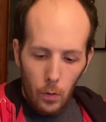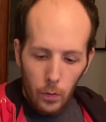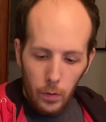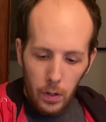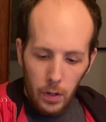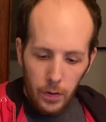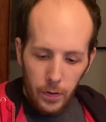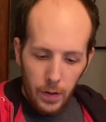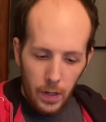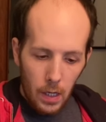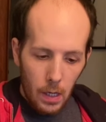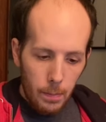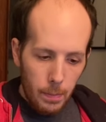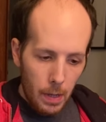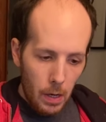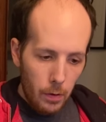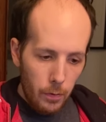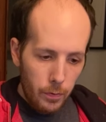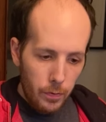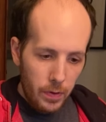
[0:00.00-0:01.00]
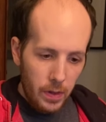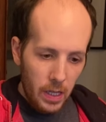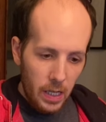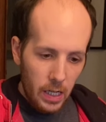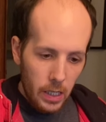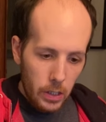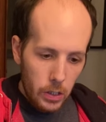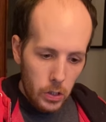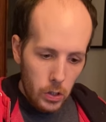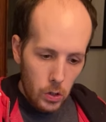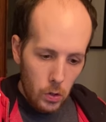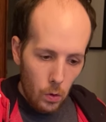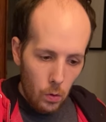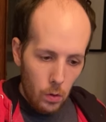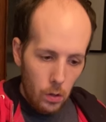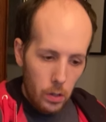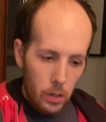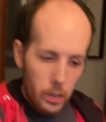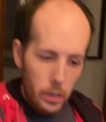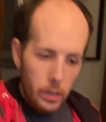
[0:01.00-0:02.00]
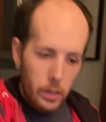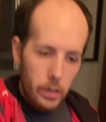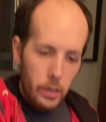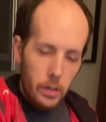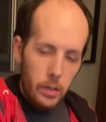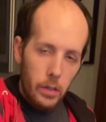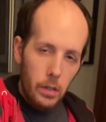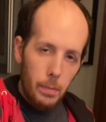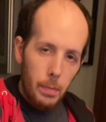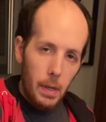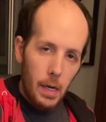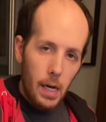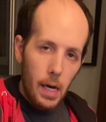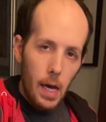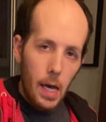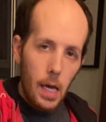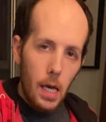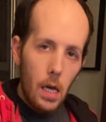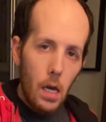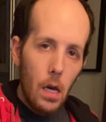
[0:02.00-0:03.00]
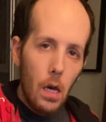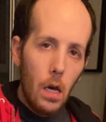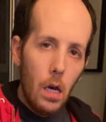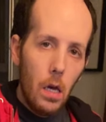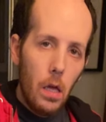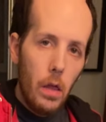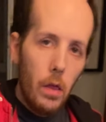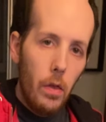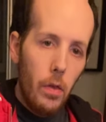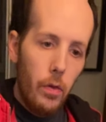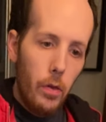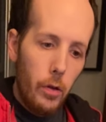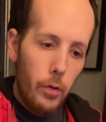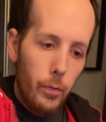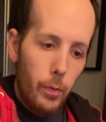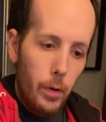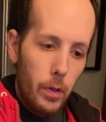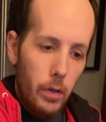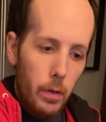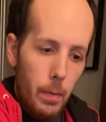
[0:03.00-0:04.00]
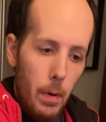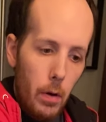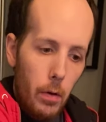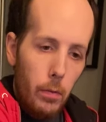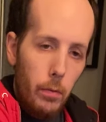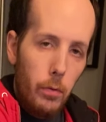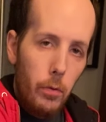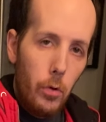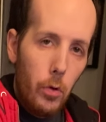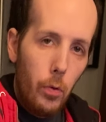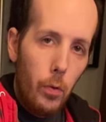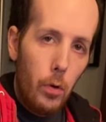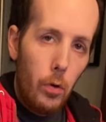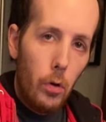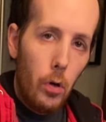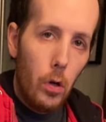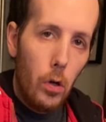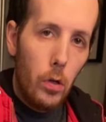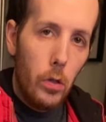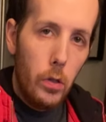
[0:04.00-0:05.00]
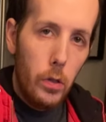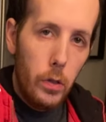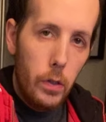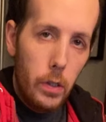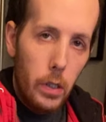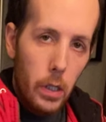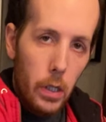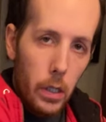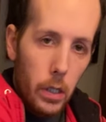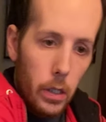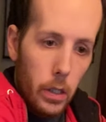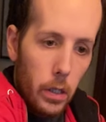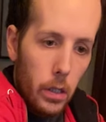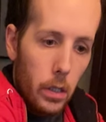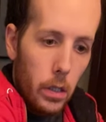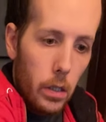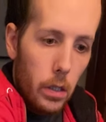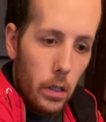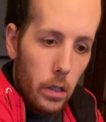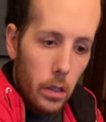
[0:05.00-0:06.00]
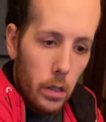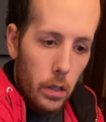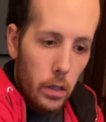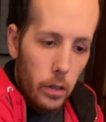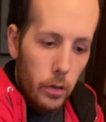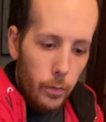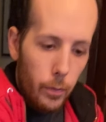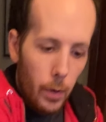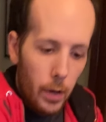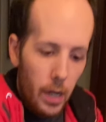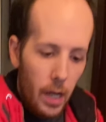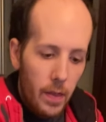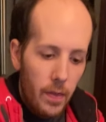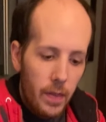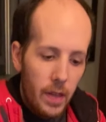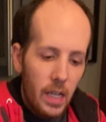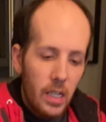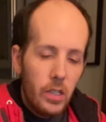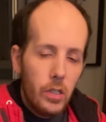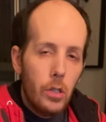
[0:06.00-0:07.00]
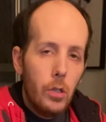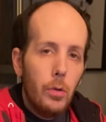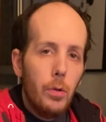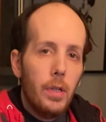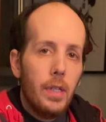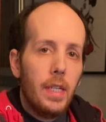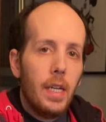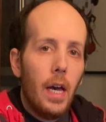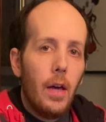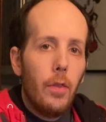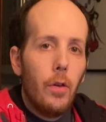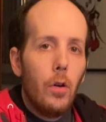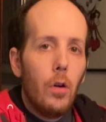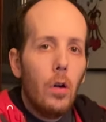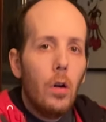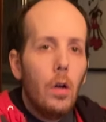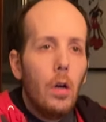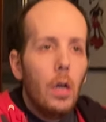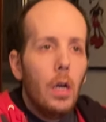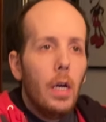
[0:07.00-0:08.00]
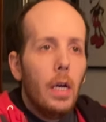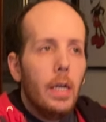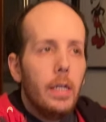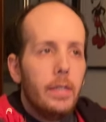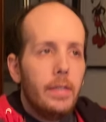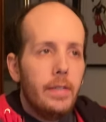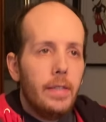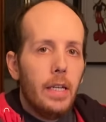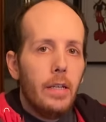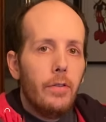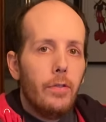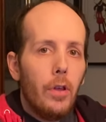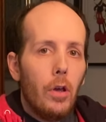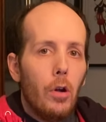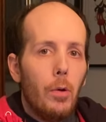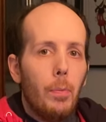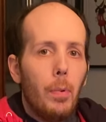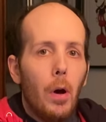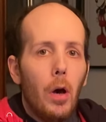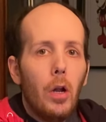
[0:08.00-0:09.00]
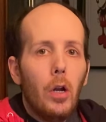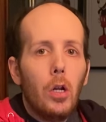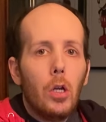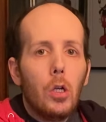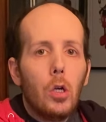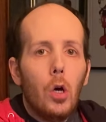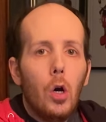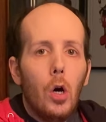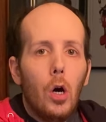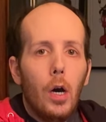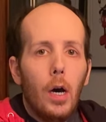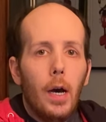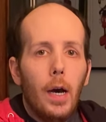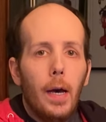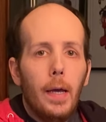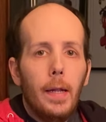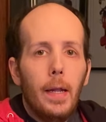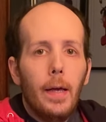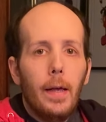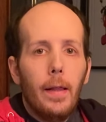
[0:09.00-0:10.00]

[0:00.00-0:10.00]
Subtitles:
only thing about these swords to buy, this one's about $200. This one and these two together, since they're bought at a con,